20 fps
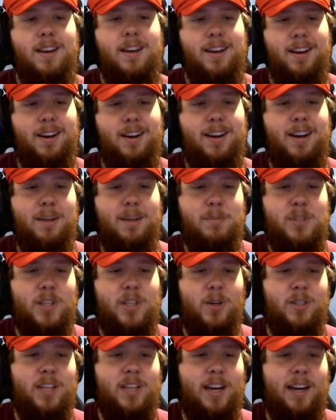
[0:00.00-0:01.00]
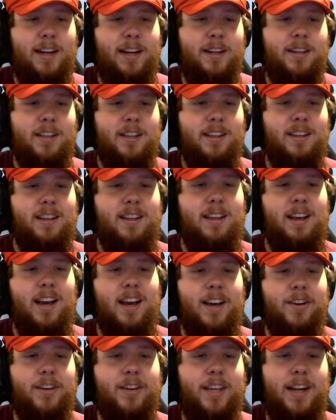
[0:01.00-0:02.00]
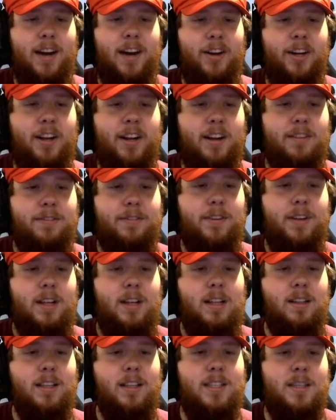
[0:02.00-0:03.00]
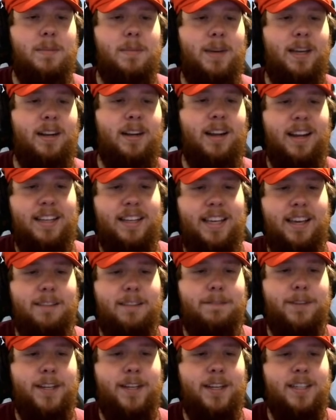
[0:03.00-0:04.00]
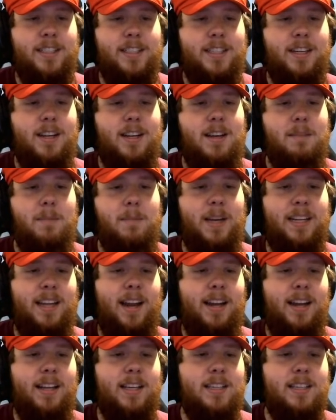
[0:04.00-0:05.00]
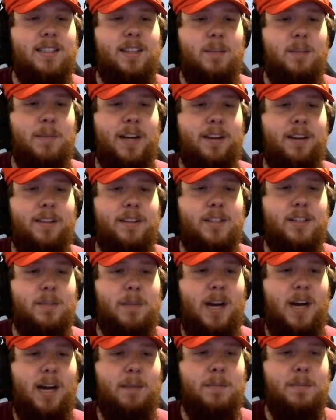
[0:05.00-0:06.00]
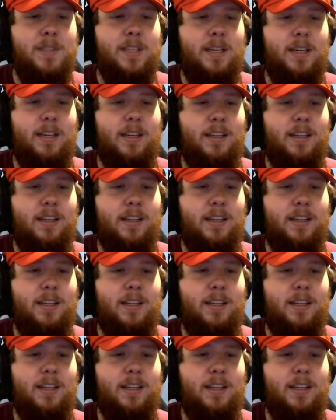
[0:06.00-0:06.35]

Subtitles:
Oh, I'm so tired. I don't get out enough. Listen, man, I can't finish. My Katie is still better than your mom's.